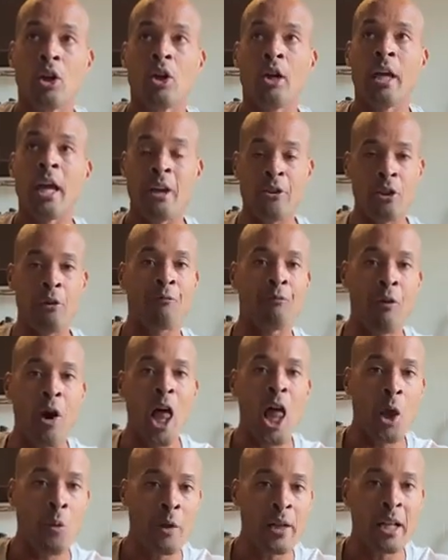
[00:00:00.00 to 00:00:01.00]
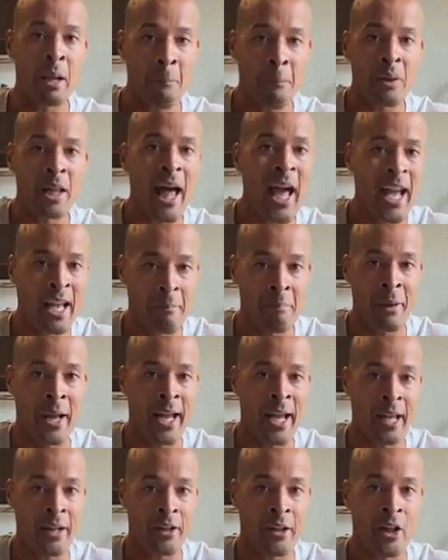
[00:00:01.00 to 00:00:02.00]
And they're following a black
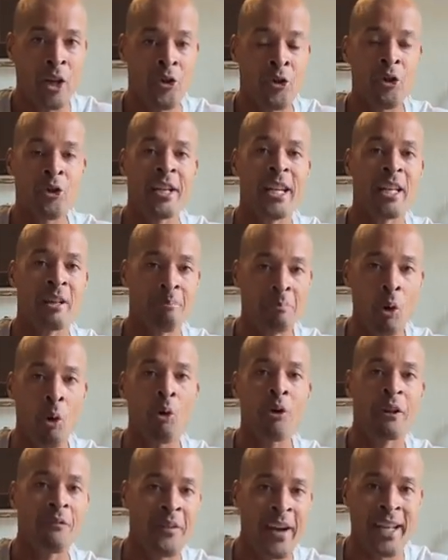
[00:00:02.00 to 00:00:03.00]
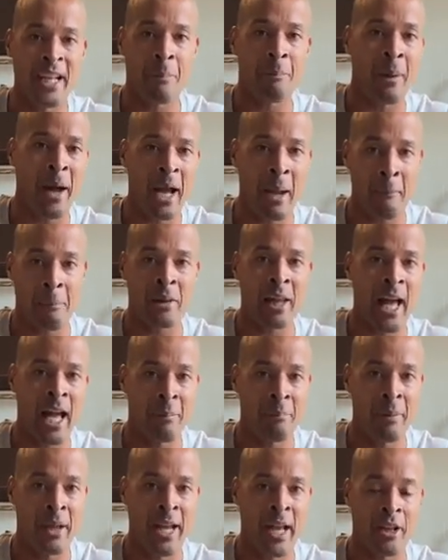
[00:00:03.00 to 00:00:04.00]
man. They're getting motivated by a black
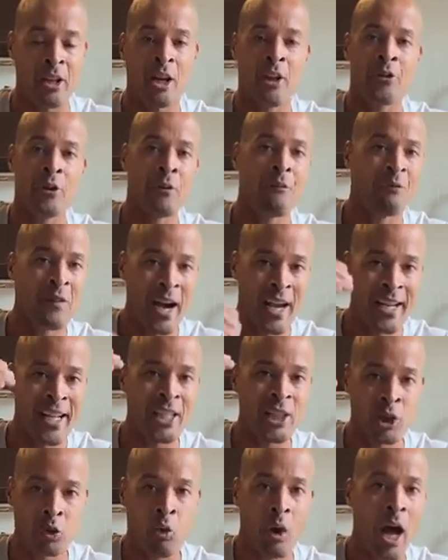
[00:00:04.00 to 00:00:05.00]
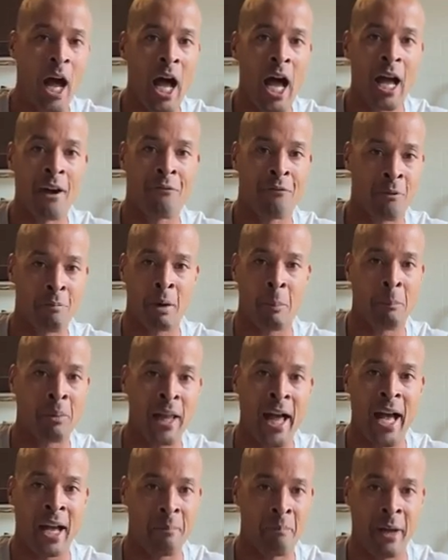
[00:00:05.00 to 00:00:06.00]
man. They're finding drive from a
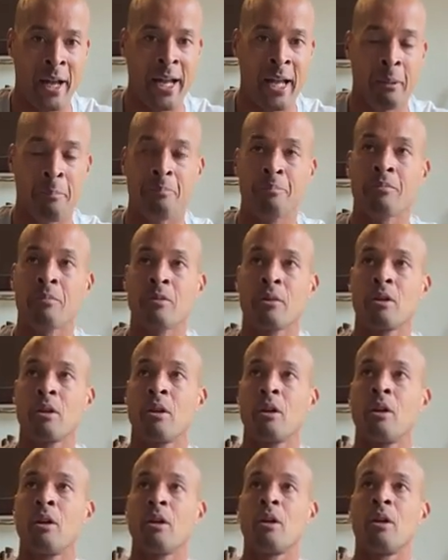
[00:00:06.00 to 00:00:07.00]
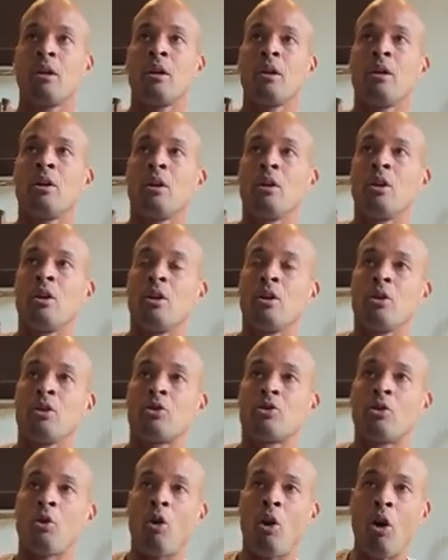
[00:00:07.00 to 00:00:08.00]
black man.
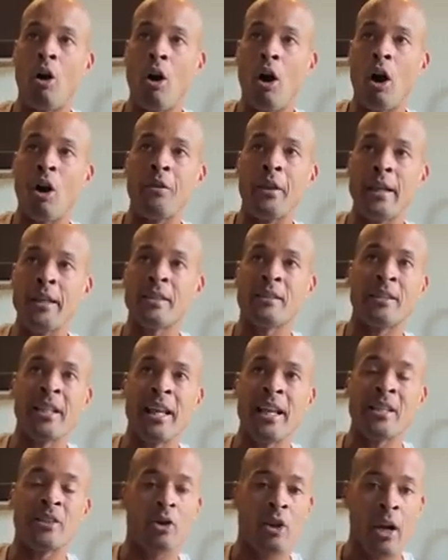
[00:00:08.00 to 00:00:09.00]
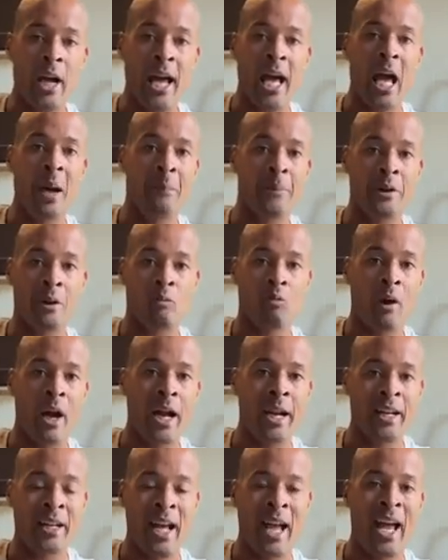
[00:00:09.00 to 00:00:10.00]
So all these things are happening
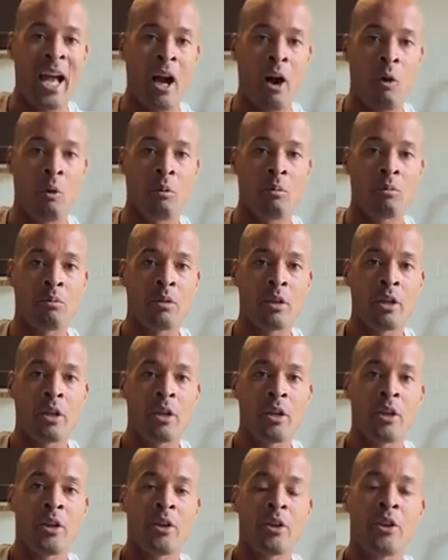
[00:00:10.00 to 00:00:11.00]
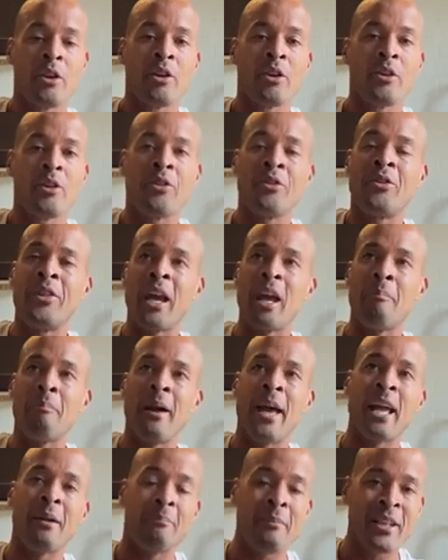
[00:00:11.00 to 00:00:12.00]
right now. They
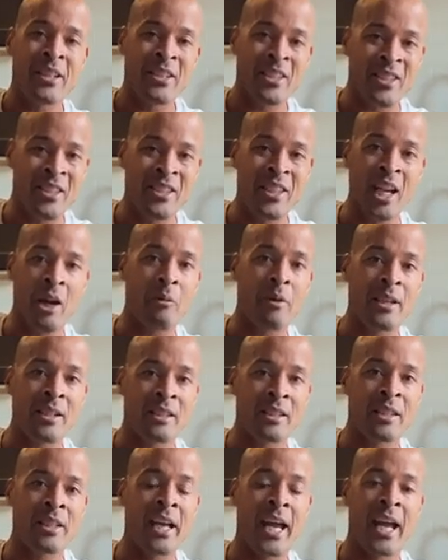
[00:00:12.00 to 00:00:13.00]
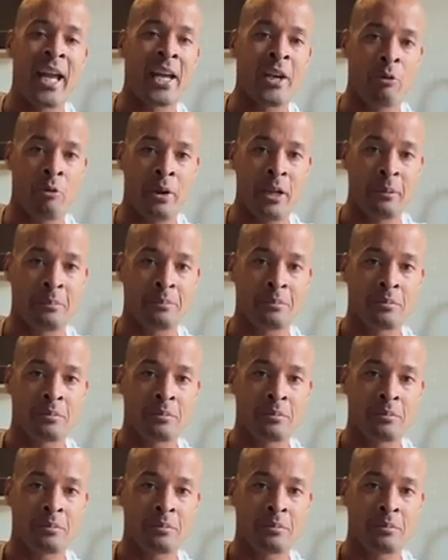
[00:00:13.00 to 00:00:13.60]
make me seriously angry.